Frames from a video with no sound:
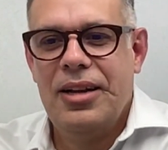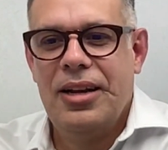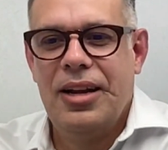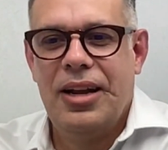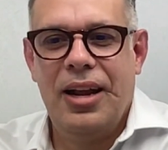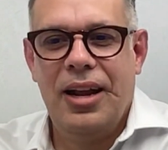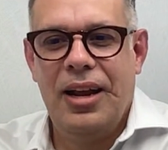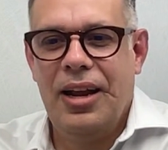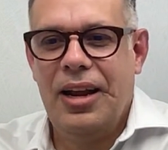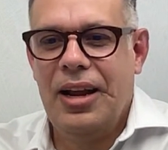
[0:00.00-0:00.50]

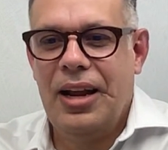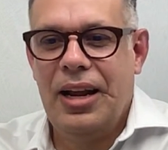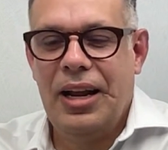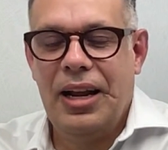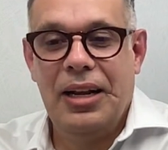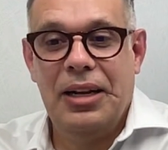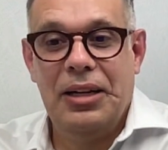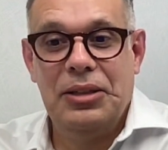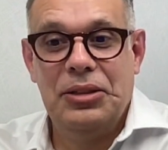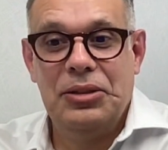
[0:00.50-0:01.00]

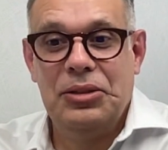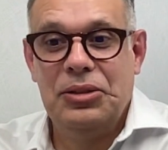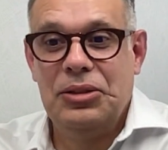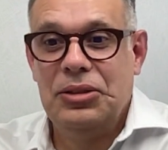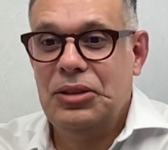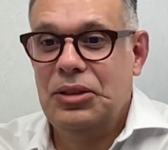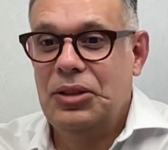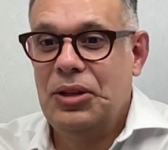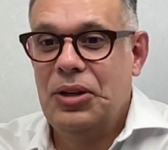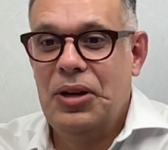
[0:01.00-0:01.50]

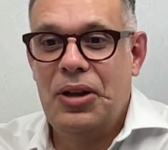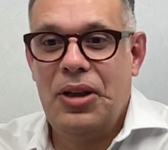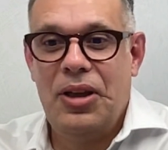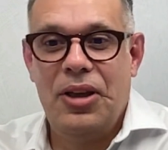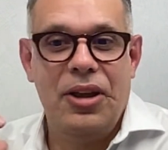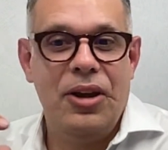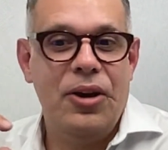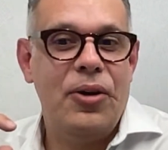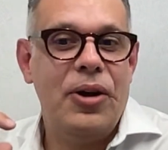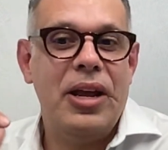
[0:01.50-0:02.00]
And
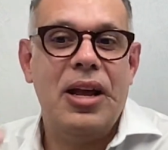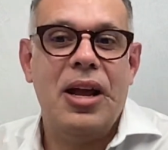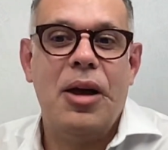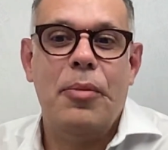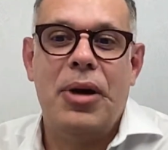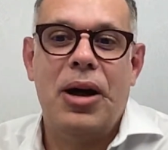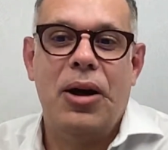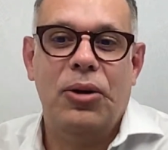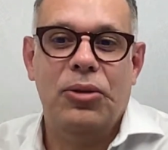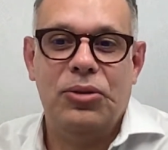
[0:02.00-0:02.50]
hearing
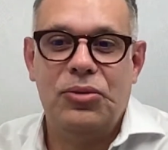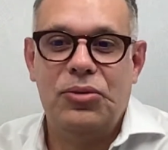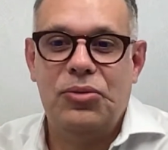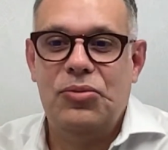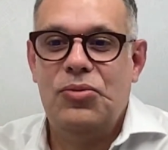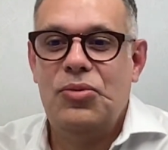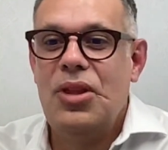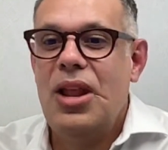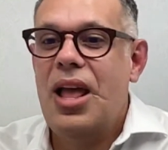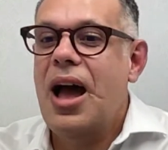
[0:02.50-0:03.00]
about
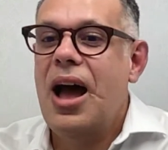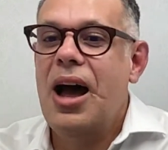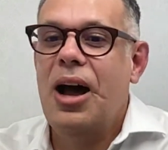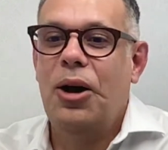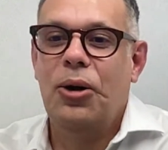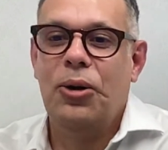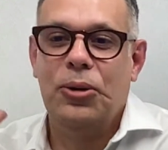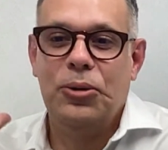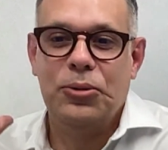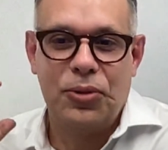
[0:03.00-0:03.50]

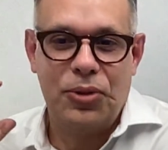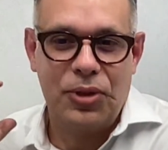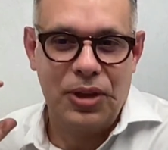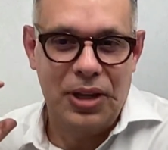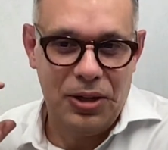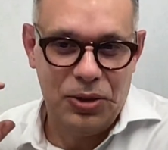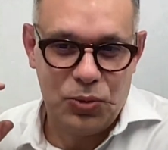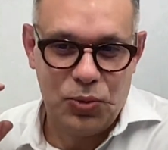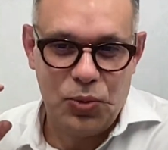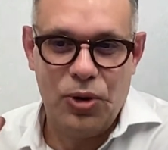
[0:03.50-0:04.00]
how
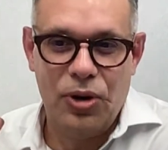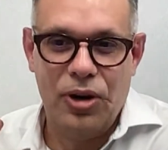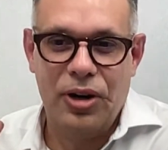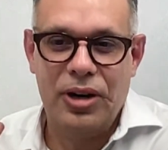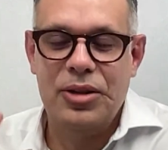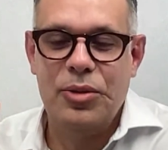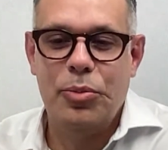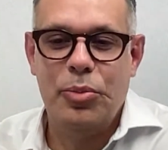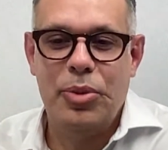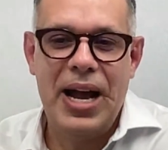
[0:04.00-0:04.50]
things were
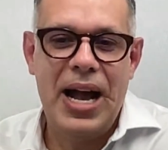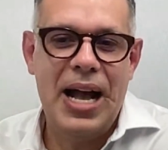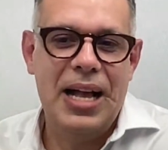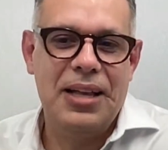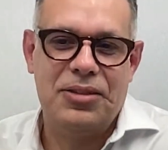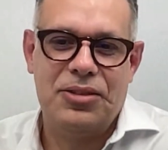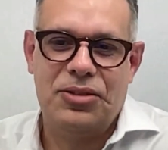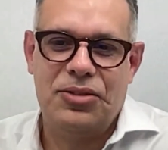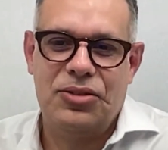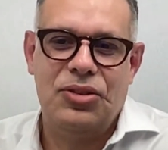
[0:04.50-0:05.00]
in the
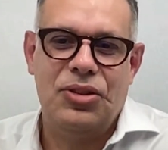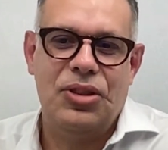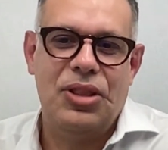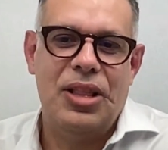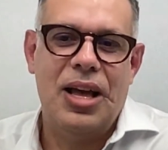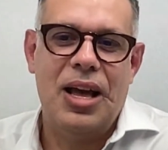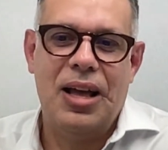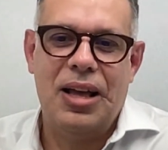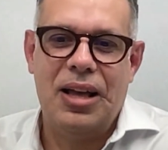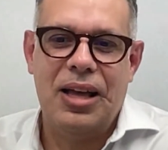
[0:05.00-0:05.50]
past,
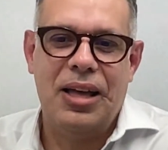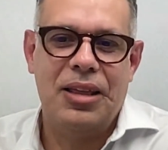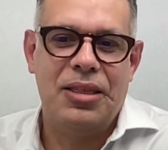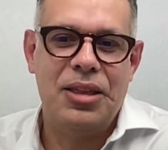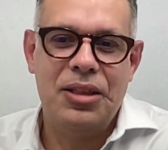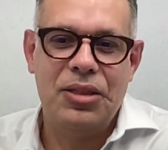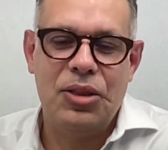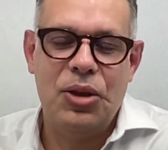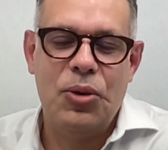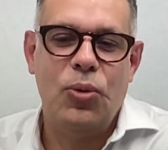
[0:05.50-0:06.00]
I
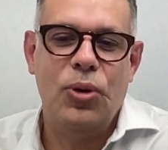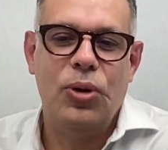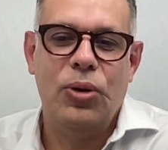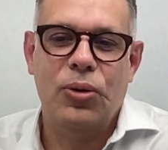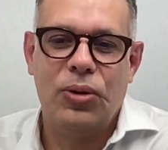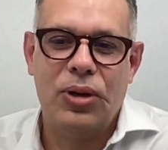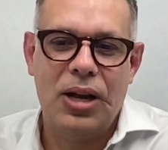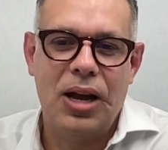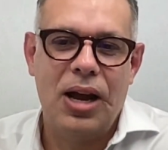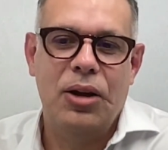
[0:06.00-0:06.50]
think they
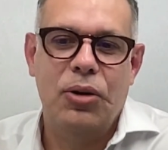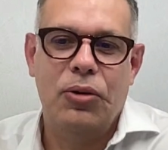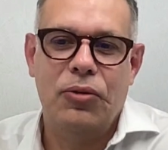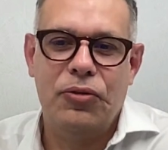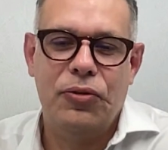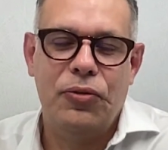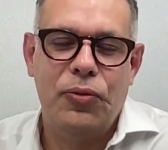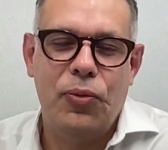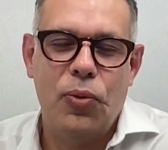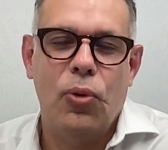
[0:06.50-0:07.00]
will kind of
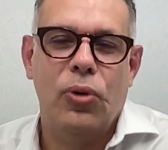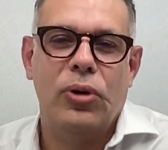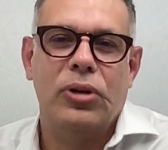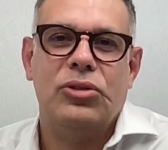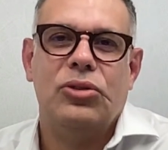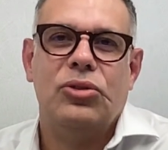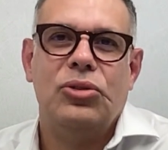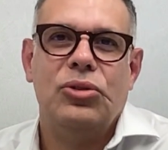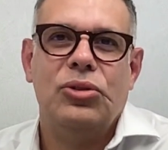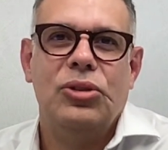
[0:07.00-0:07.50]

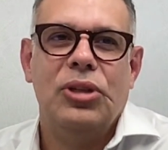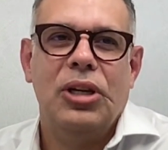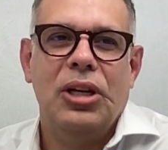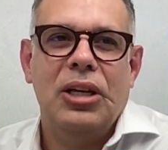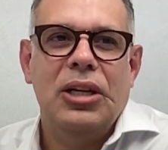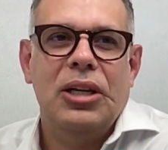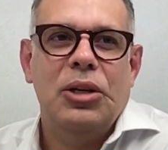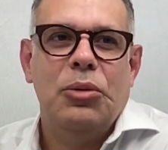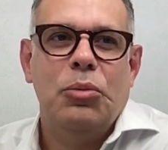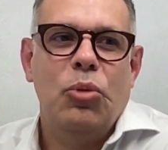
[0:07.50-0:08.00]
force to
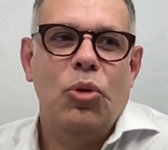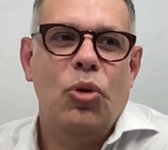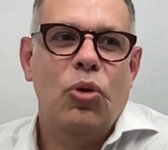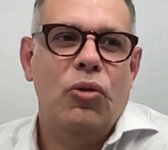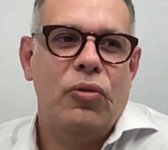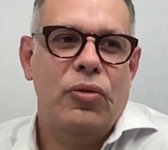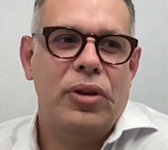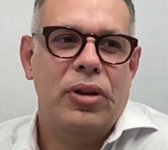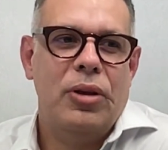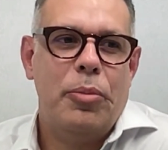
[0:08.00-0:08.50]

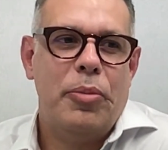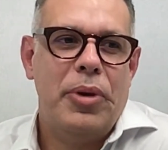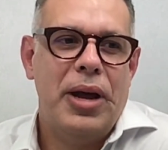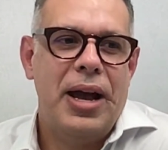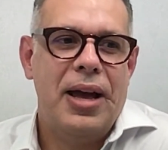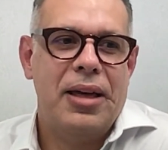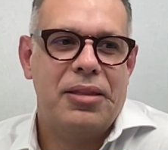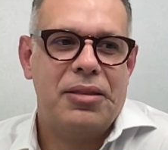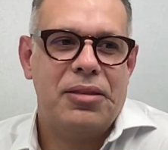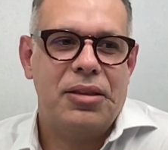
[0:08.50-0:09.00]
move in a
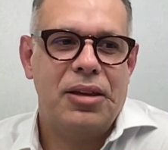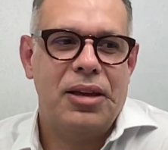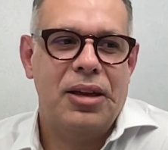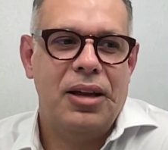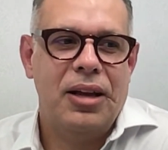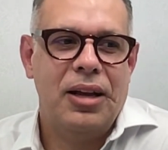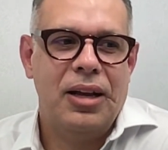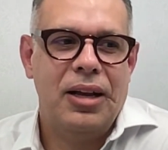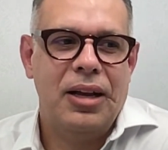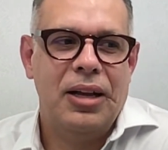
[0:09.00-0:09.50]
path
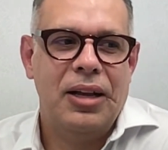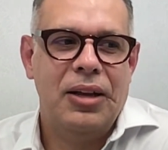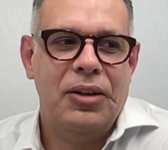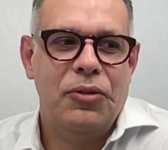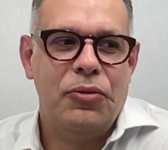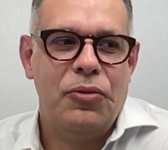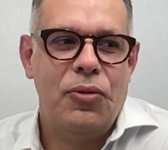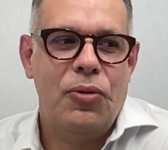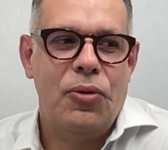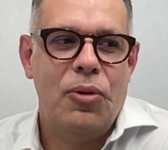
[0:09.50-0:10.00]

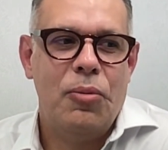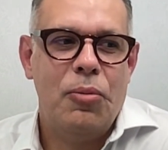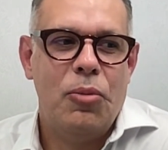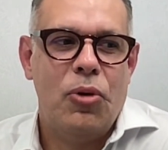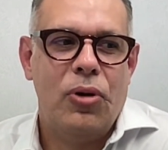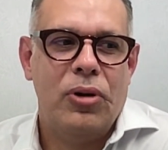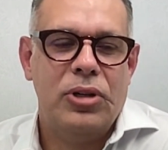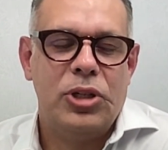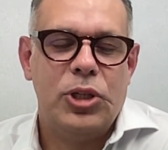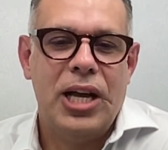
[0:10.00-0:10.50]
for
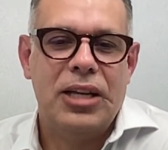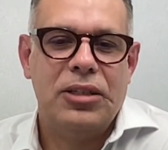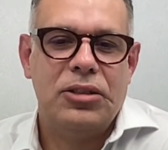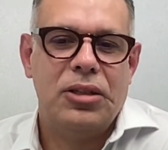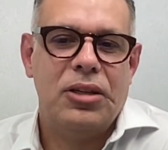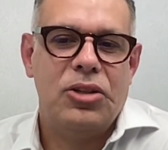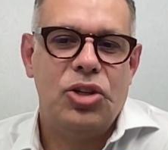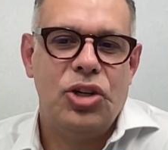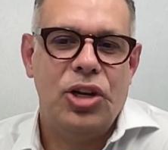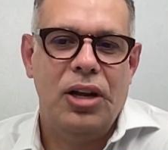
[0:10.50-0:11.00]
more
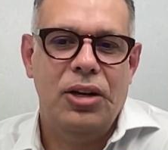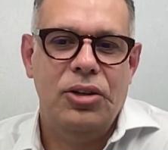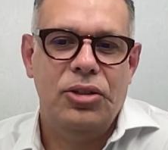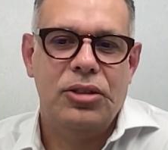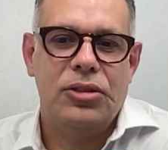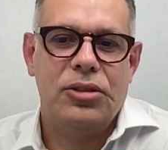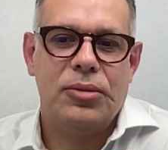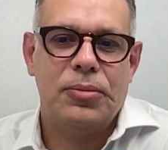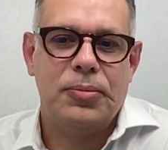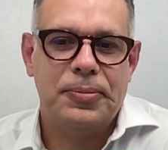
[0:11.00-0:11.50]
drastic
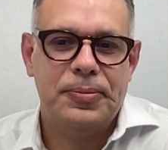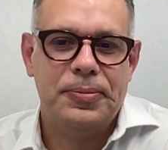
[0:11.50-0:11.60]
changes.